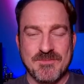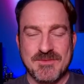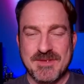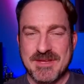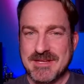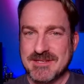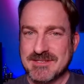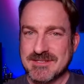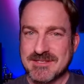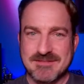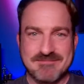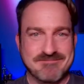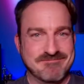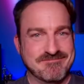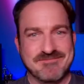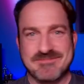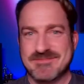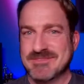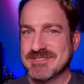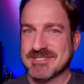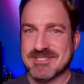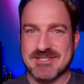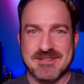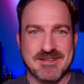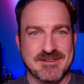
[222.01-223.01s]
He's
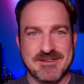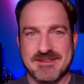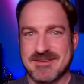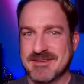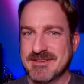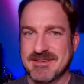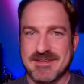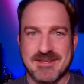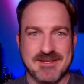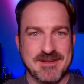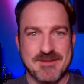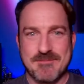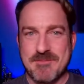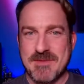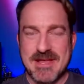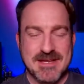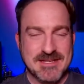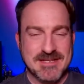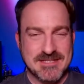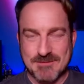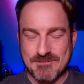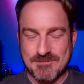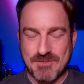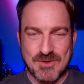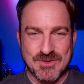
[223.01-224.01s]
just an
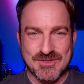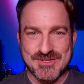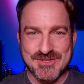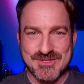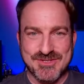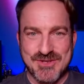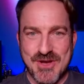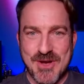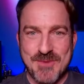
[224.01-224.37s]
amazing person.